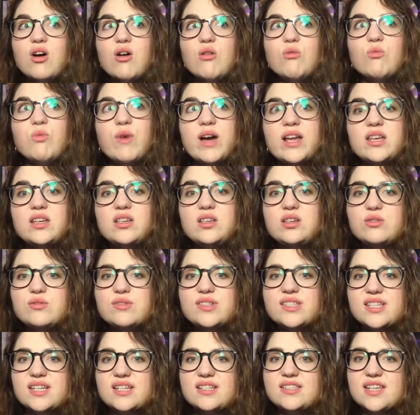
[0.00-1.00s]
When you
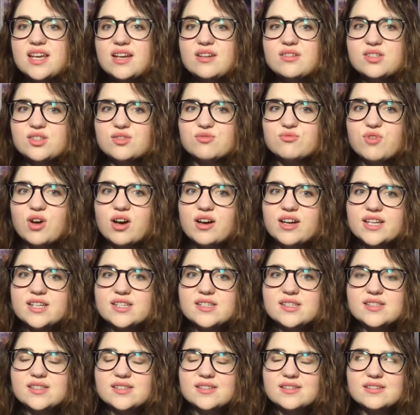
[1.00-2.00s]
sit down to write,
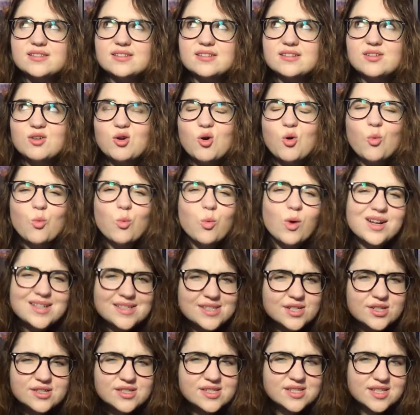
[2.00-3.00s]
what's
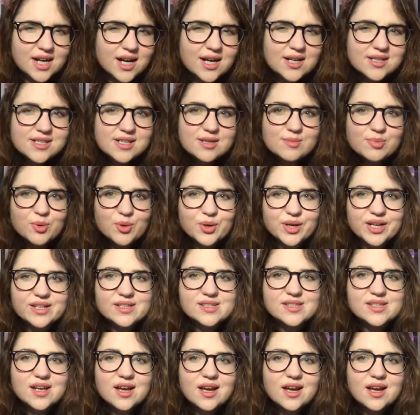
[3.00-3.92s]
your starting point?